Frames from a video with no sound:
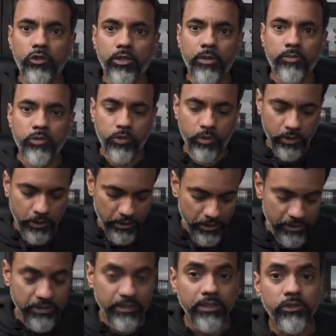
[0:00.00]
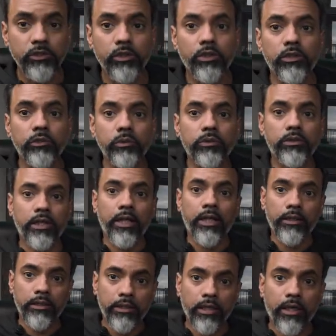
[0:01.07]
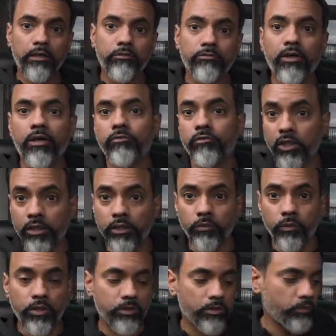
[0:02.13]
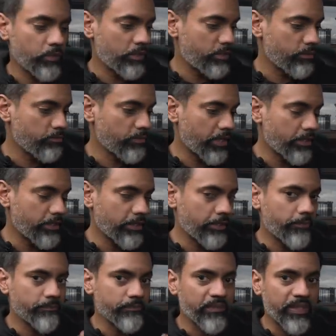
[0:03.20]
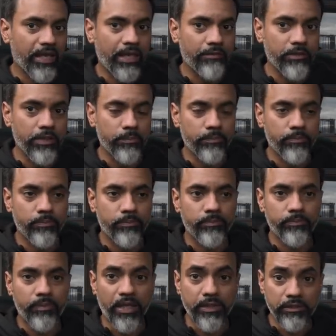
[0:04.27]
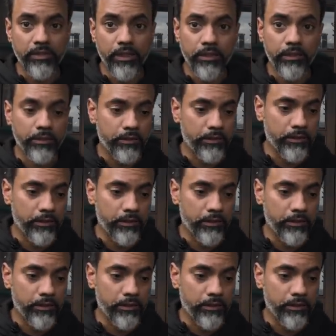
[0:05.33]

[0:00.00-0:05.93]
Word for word: hip shooting is easier, because you can kind of, I've done it with my, I have a Panasonic